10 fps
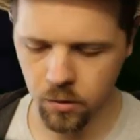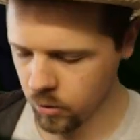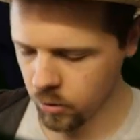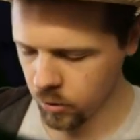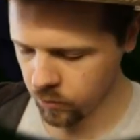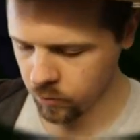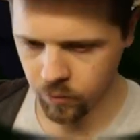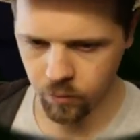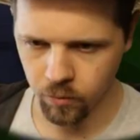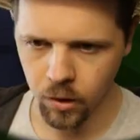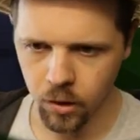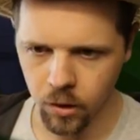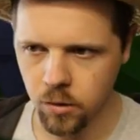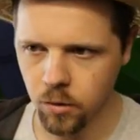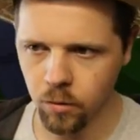so
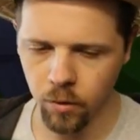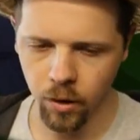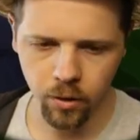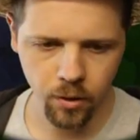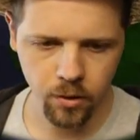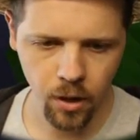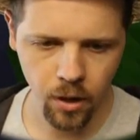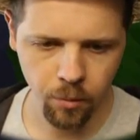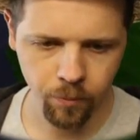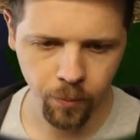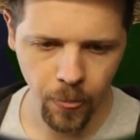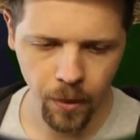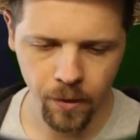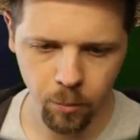you can write things on them, and then it